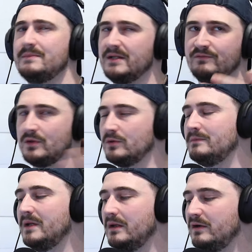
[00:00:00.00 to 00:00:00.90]
I've done it all
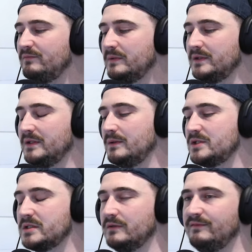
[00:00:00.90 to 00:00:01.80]
my life, but, I
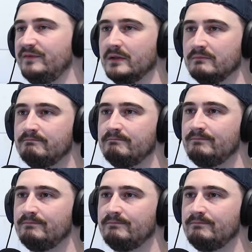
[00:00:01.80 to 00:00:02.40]
just love film.